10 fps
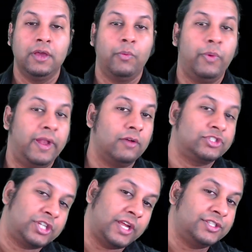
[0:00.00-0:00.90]
We're now
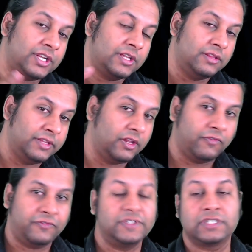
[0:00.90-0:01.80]
changing little
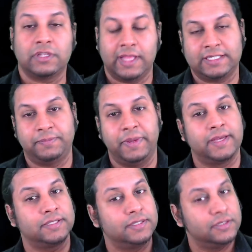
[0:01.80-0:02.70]
physical
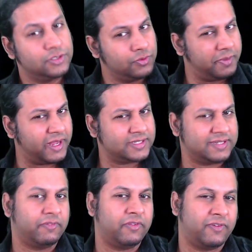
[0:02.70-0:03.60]
aspects to about a
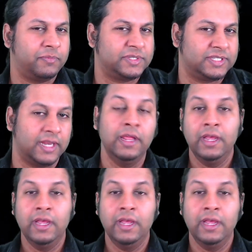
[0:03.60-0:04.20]
75%.